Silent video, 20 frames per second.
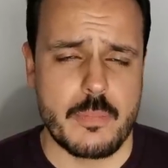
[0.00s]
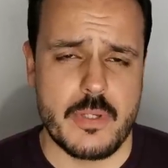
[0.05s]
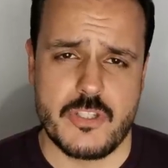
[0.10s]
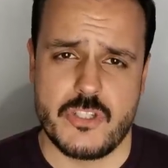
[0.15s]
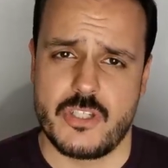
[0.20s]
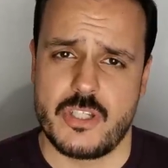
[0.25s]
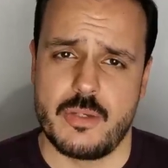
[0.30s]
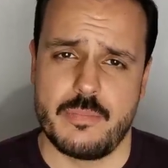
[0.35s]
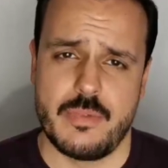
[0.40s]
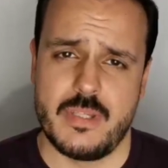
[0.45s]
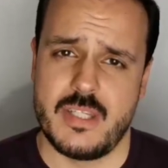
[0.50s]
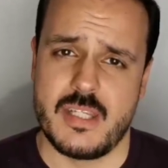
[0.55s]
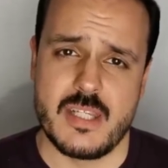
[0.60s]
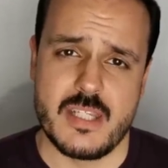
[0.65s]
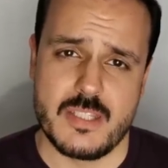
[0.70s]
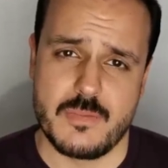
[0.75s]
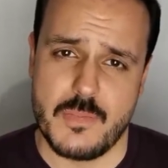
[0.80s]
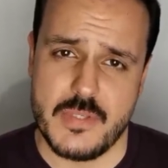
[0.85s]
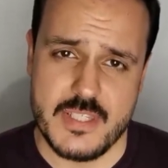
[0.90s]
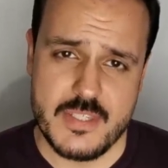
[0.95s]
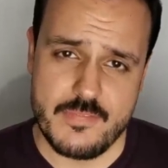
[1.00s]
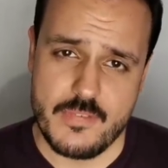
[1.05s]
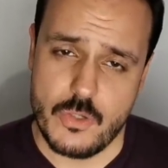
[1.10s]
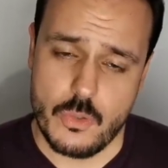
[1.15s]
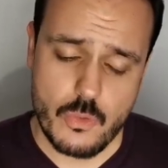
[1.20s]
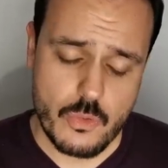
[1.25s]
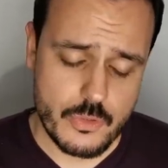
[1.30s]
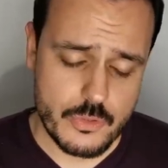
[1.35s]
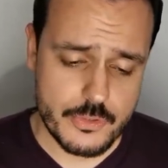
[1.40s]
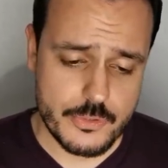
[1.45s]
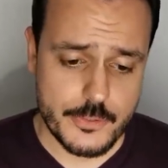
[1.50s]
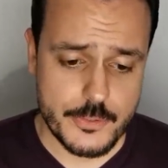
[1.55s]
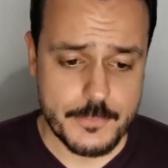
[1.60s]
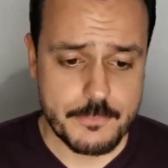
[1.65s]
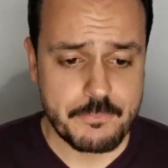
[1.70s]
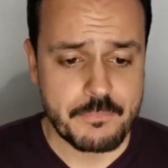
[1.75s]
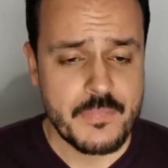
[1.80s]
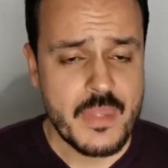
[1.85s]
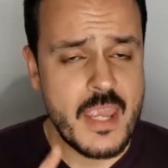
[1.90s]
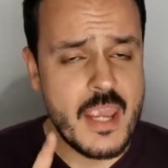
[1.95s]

mention them in a specific order.